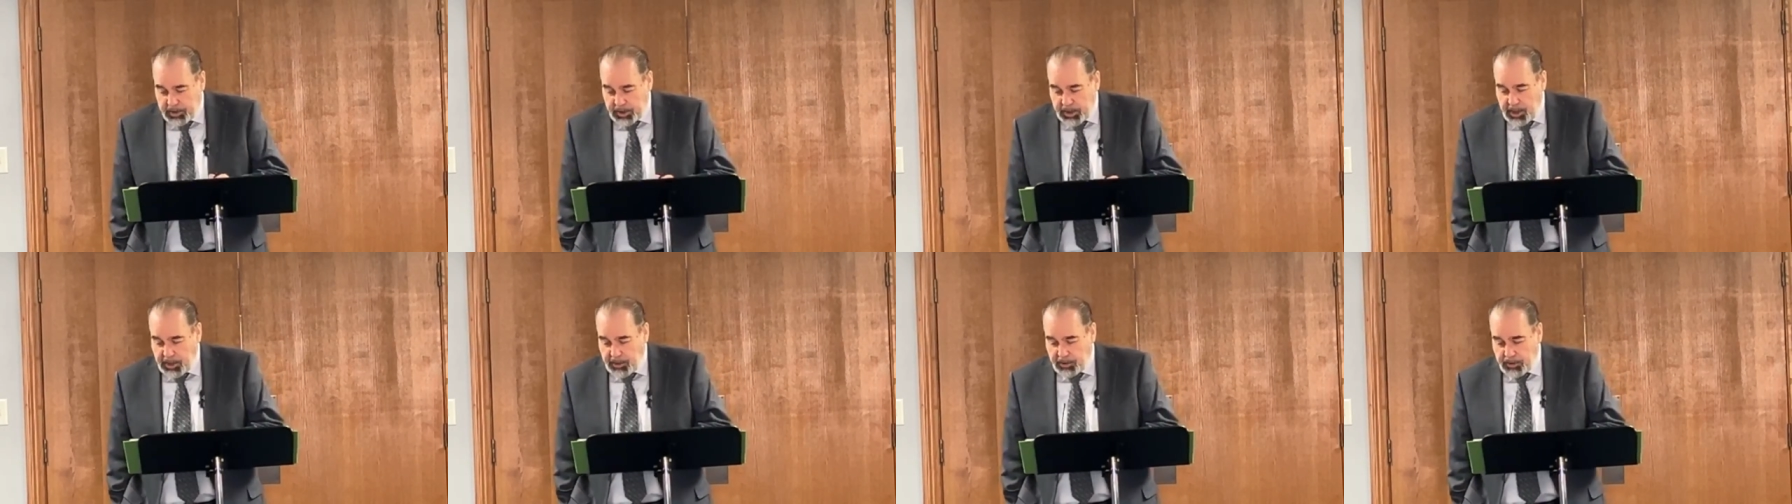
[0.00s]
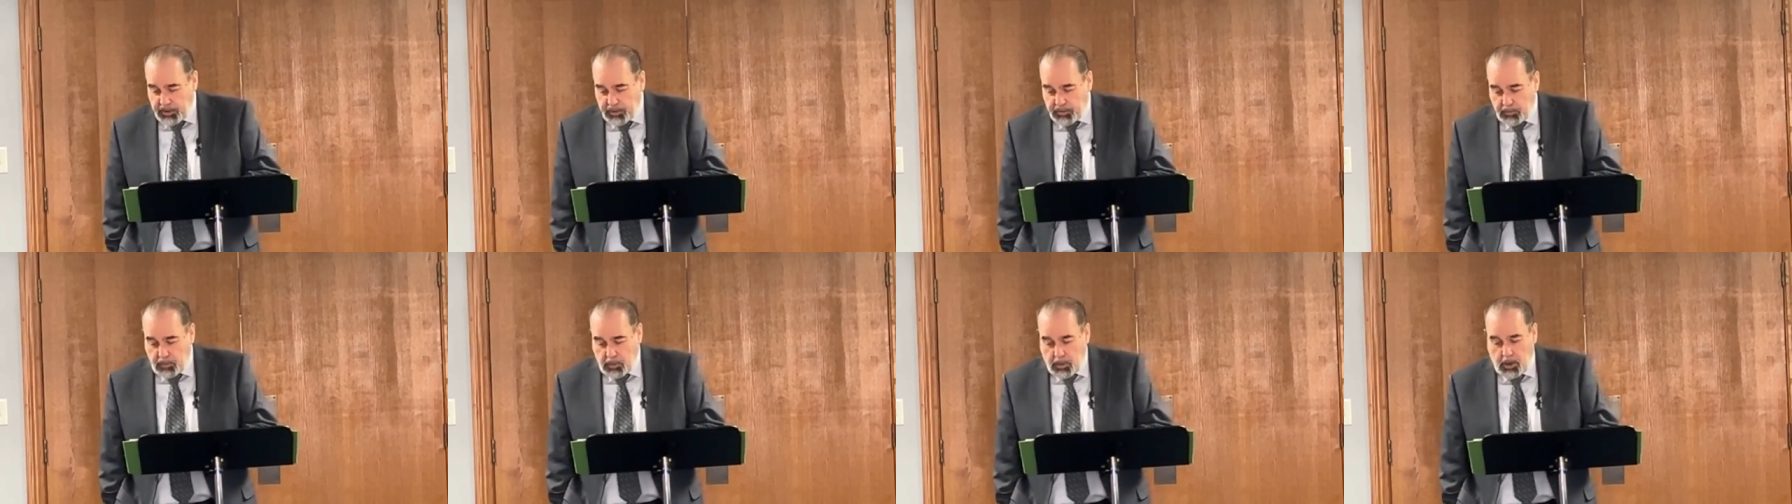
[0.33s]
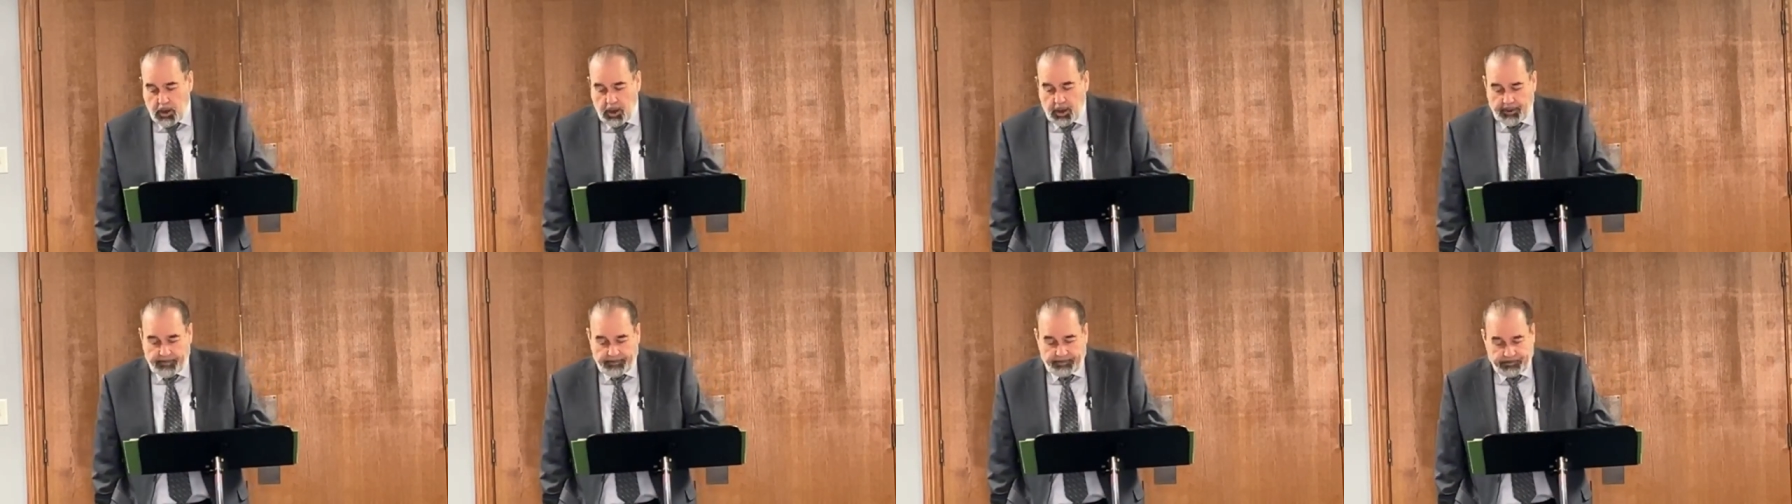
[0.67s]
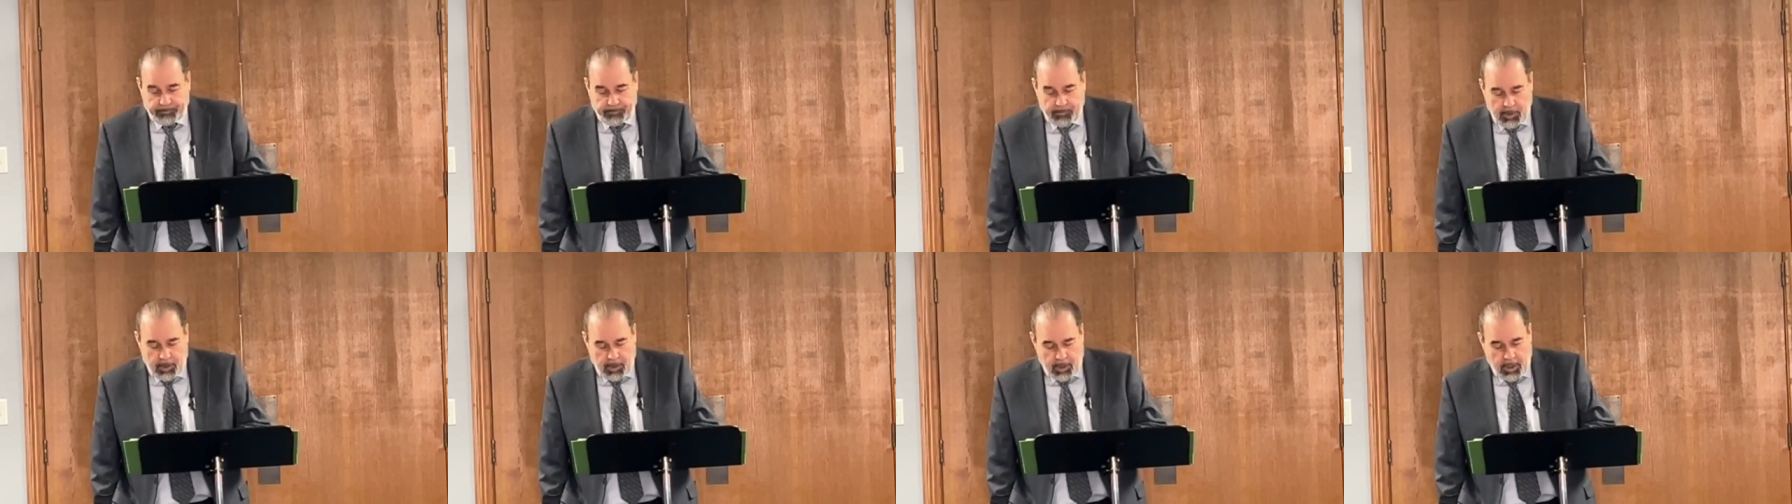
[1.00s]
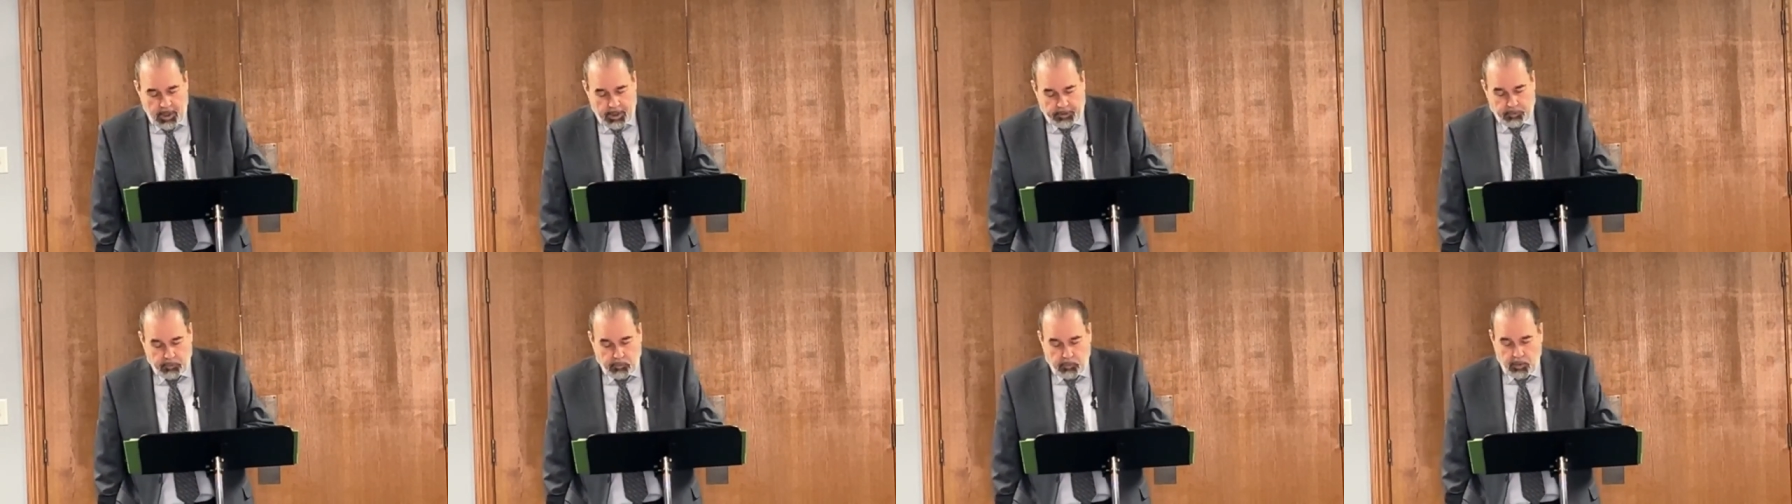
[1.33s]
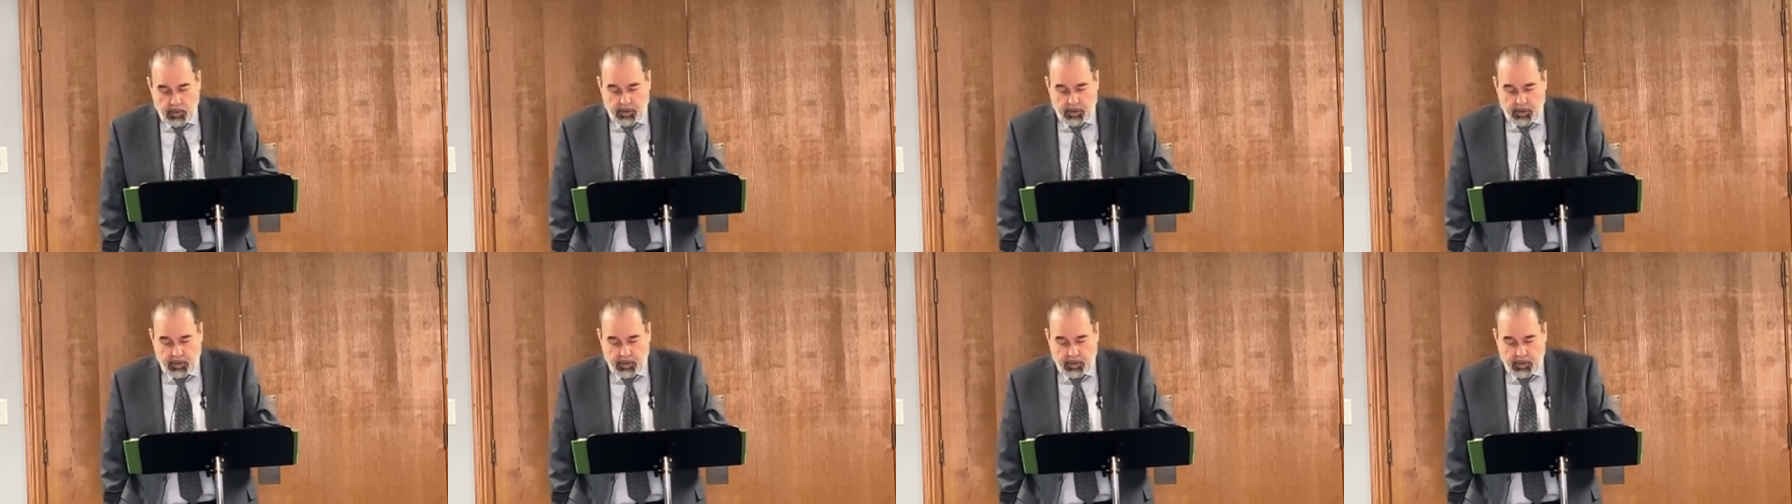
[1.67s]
because ye are strong, and the